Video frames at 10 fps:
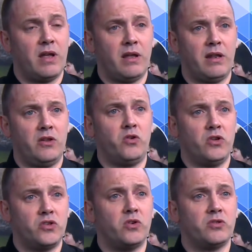in
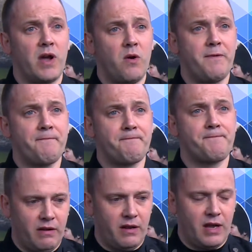doing so as well.
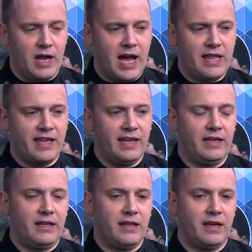I
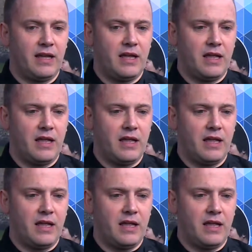think that